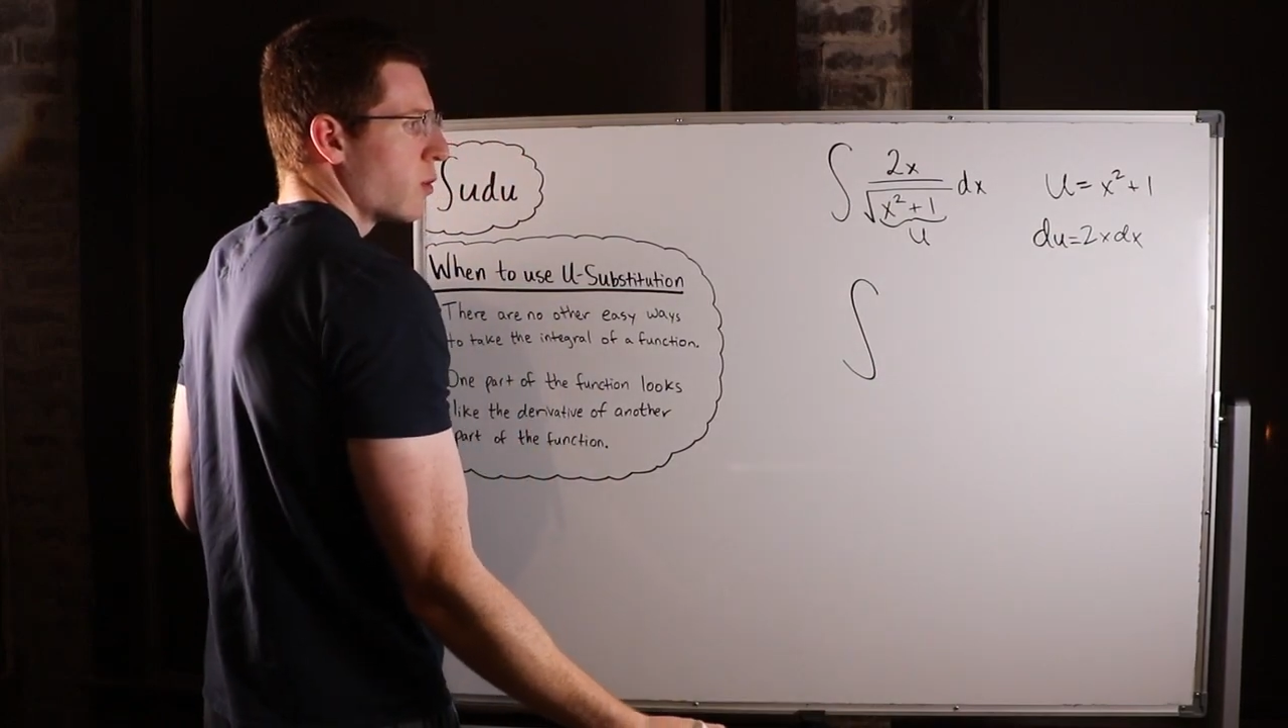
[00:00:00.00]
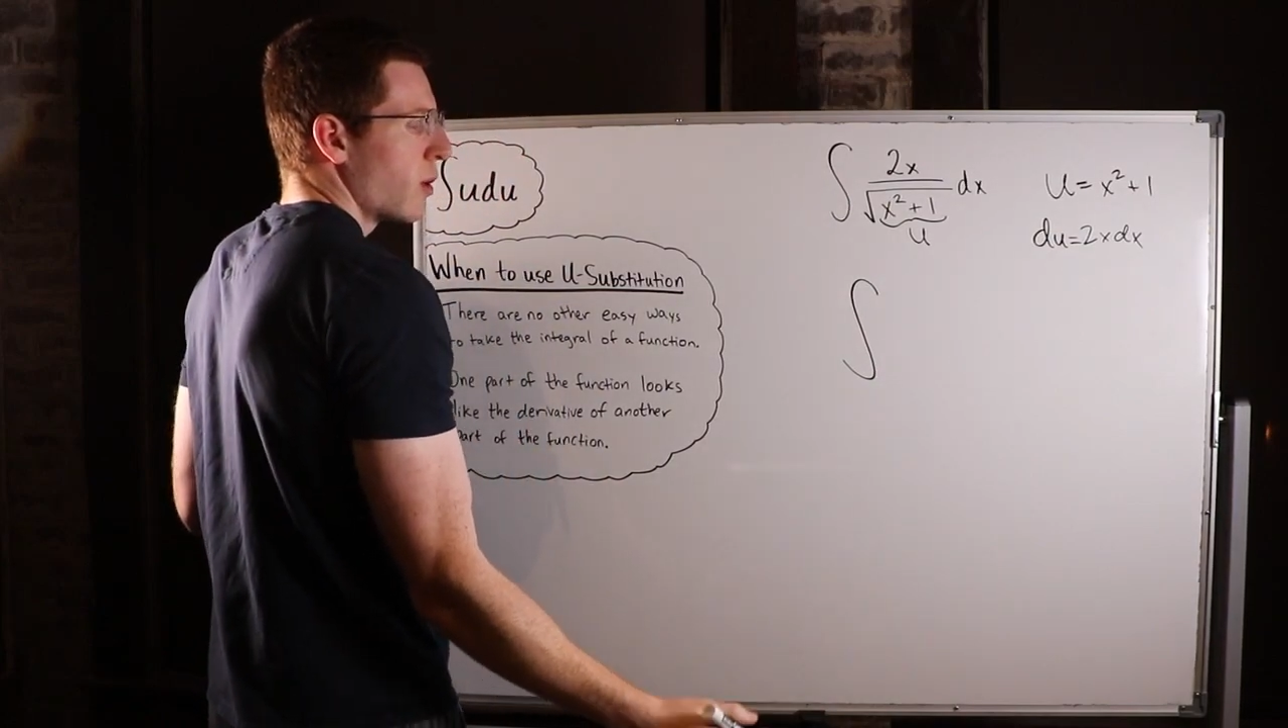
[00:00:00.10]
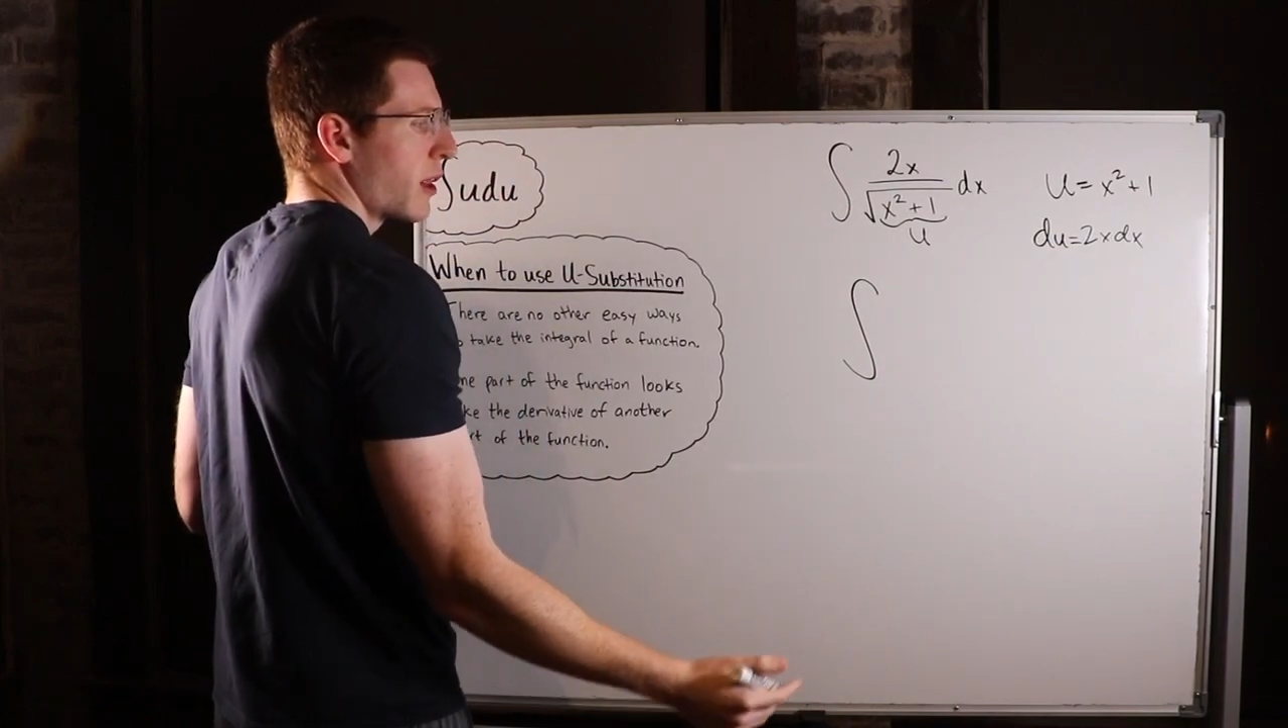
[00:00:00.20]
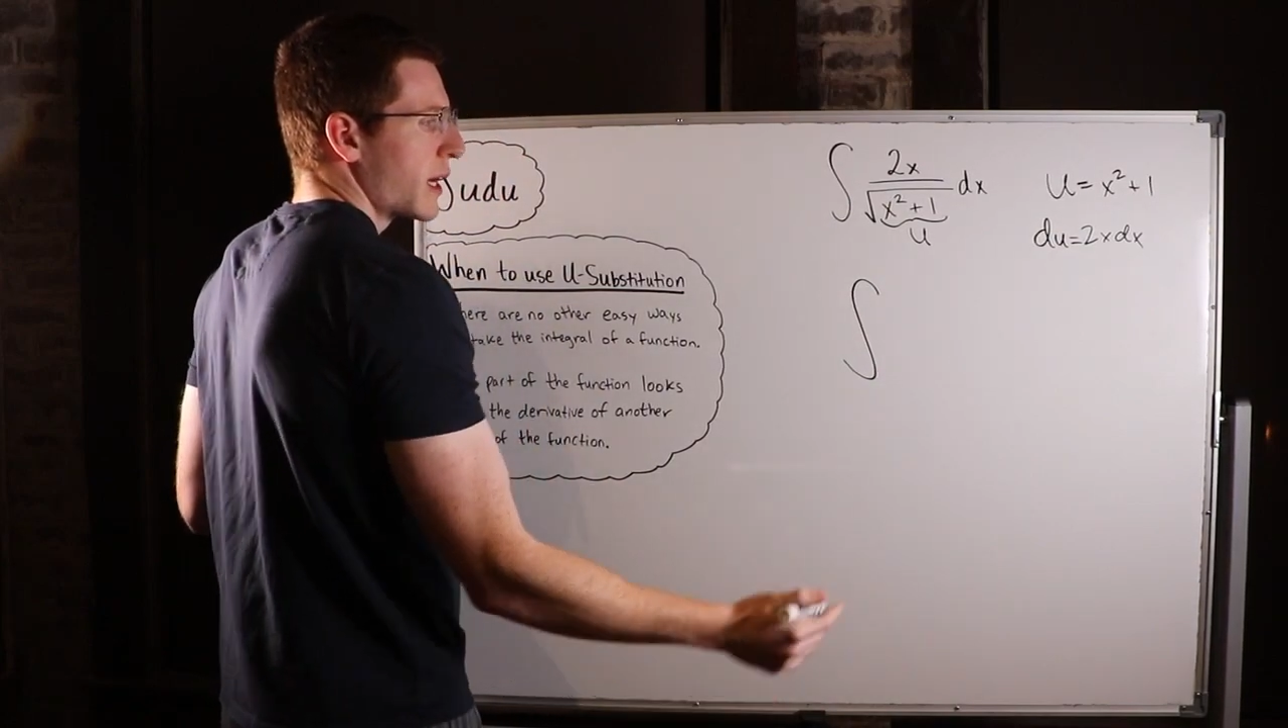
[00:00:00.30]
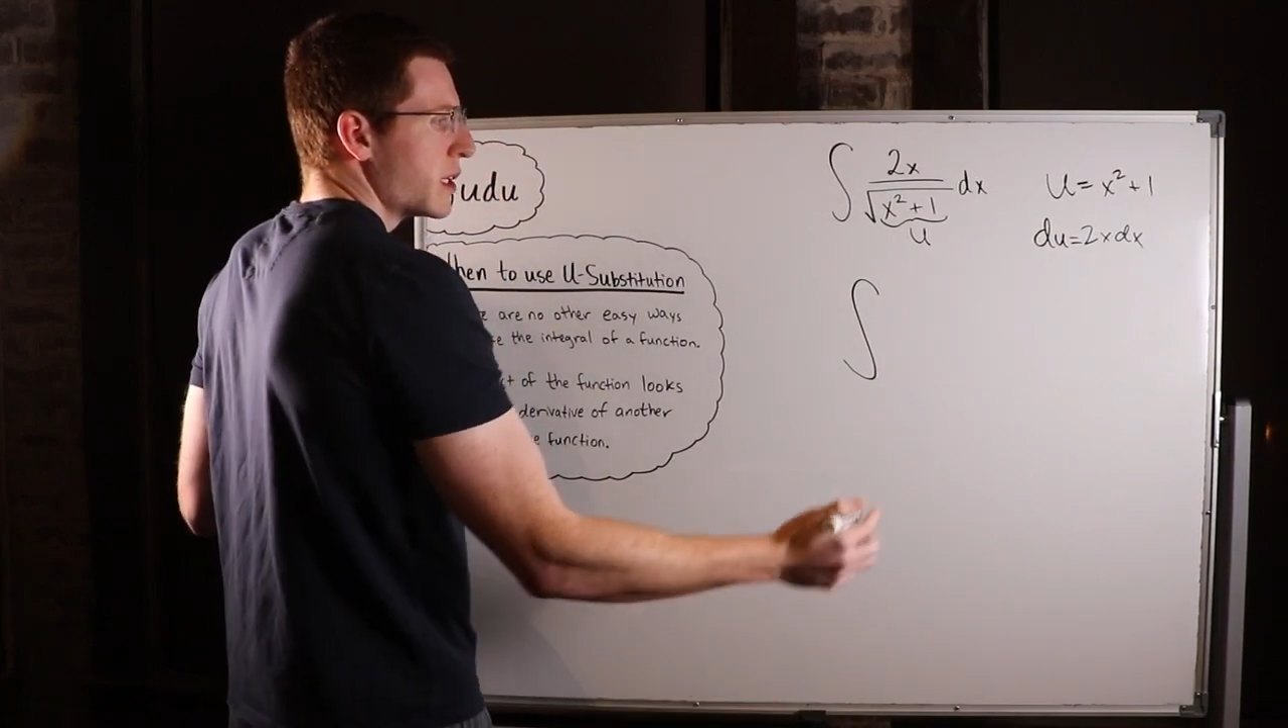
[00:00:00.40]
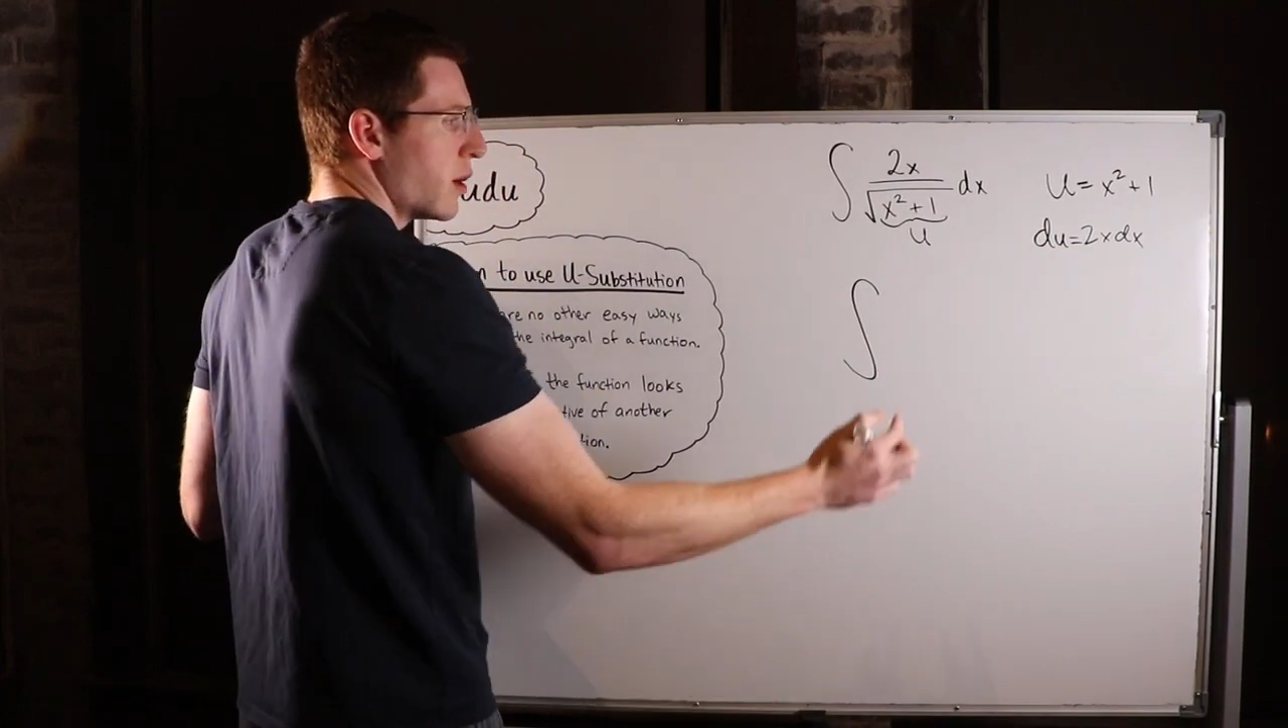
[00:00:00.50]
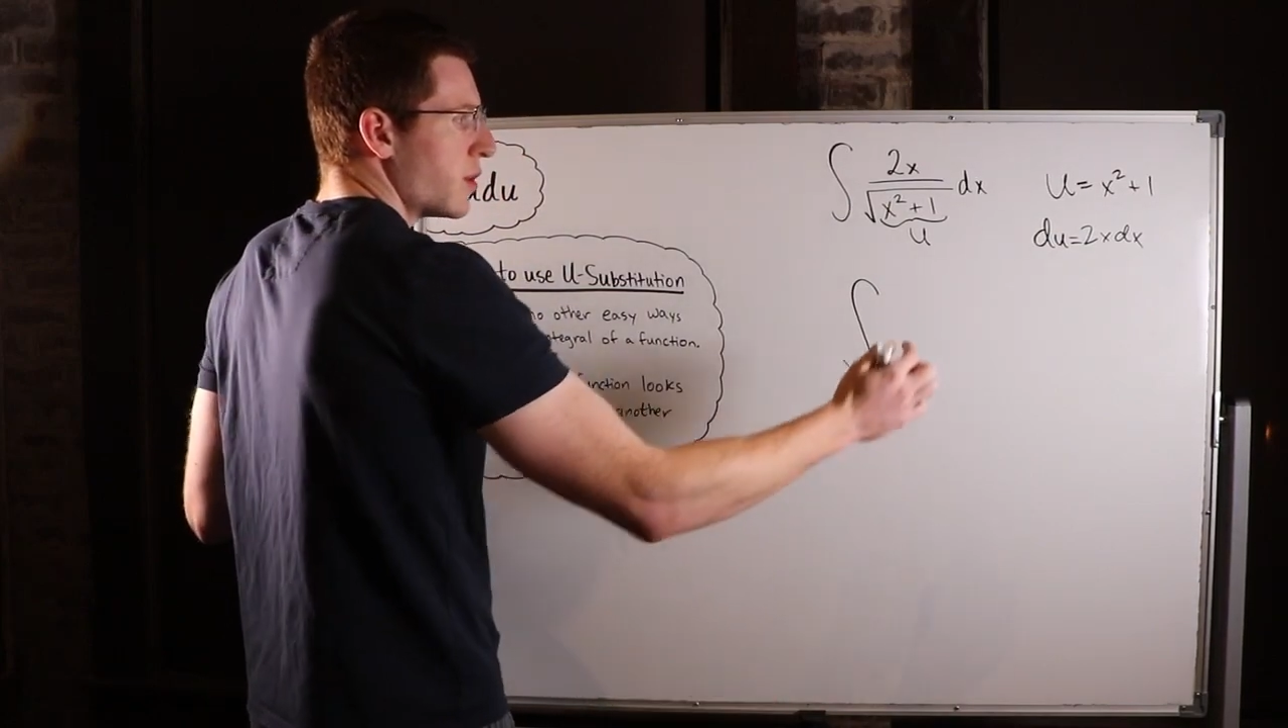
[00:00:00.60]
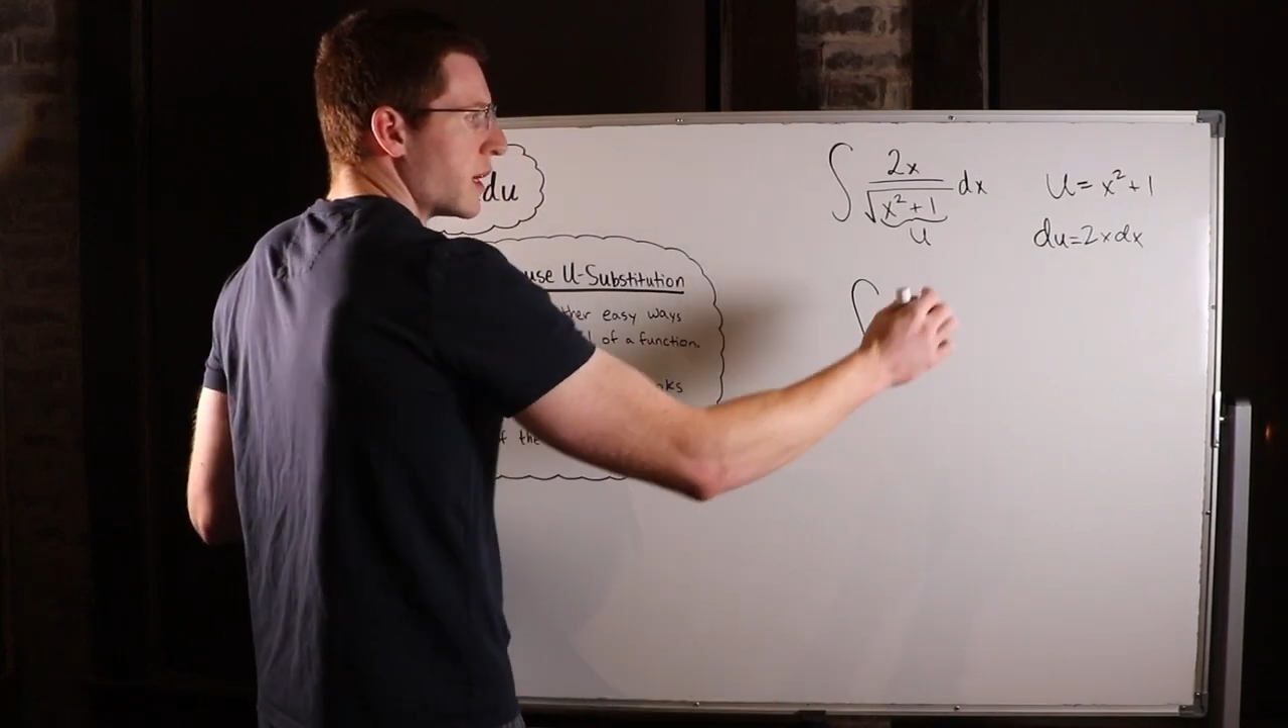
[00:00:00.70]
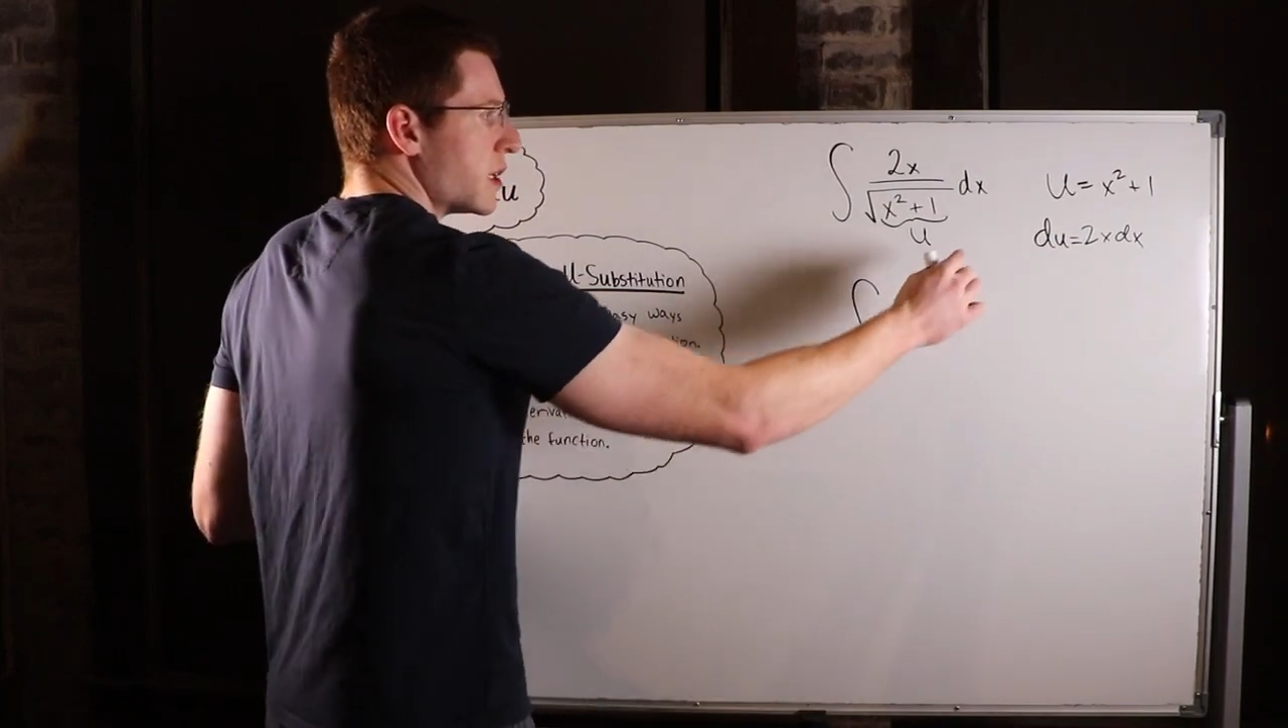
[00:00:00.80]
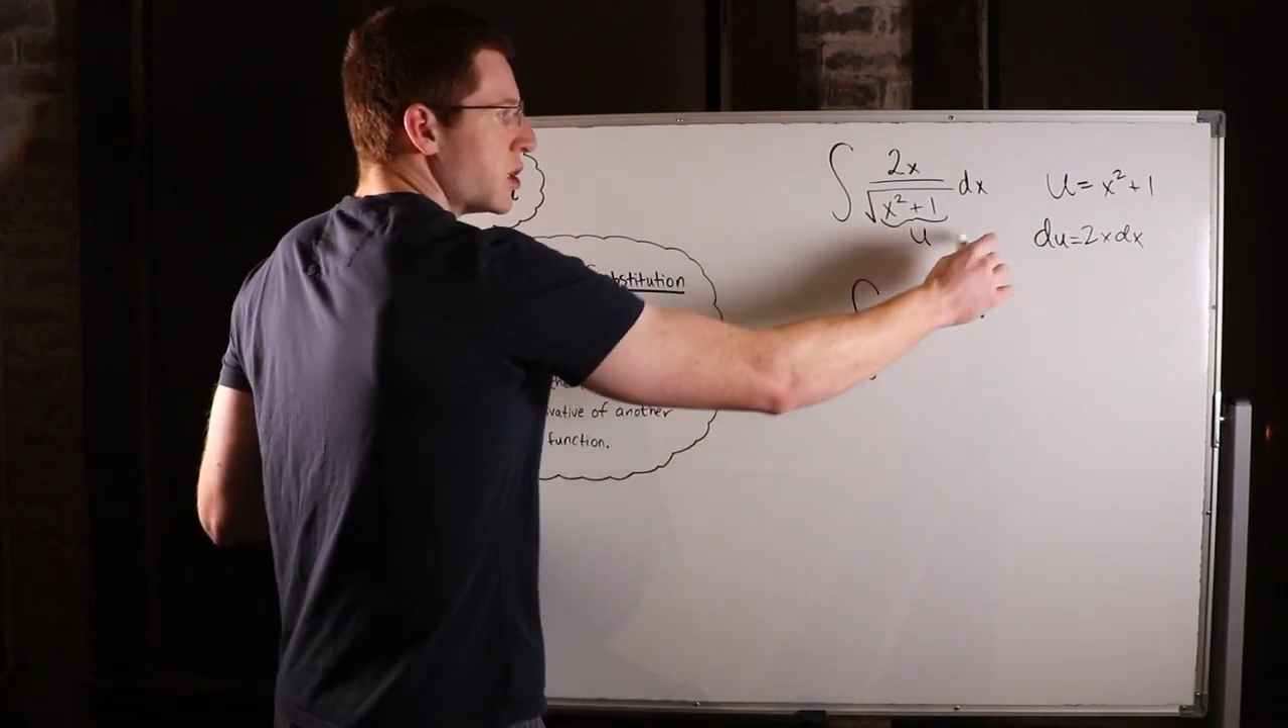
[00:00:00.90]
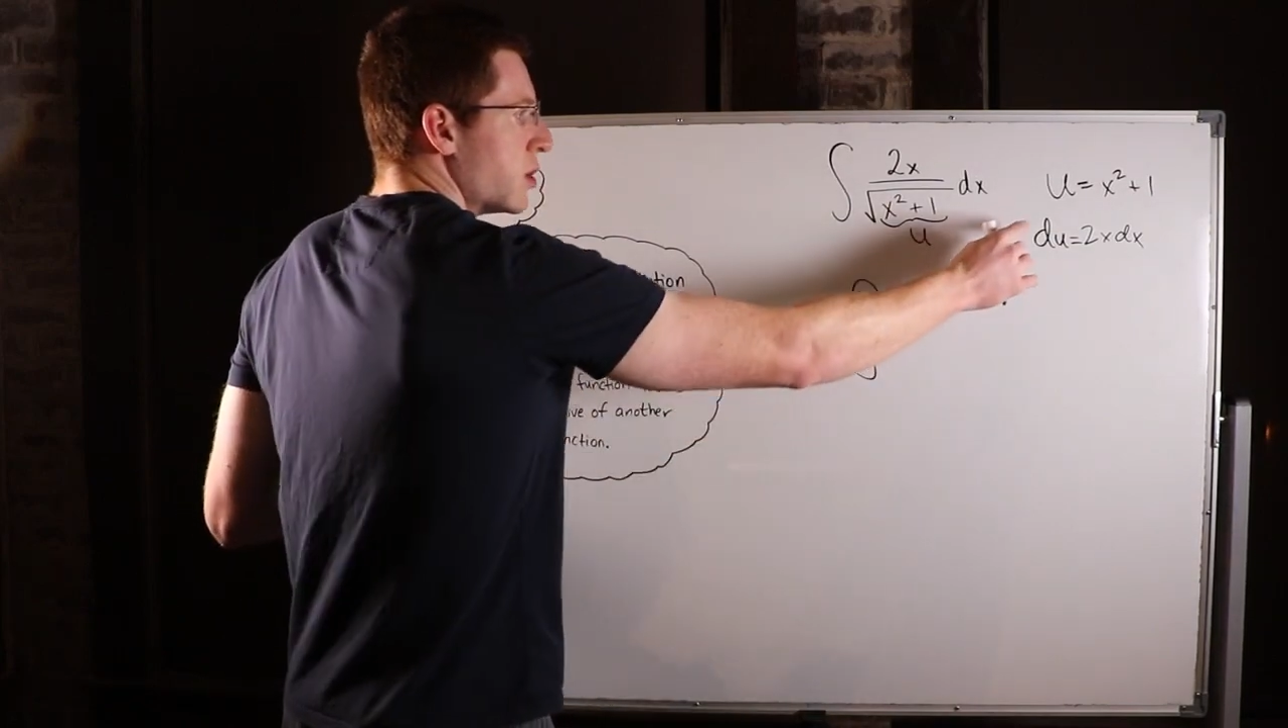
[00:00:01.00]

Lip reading: well, I know that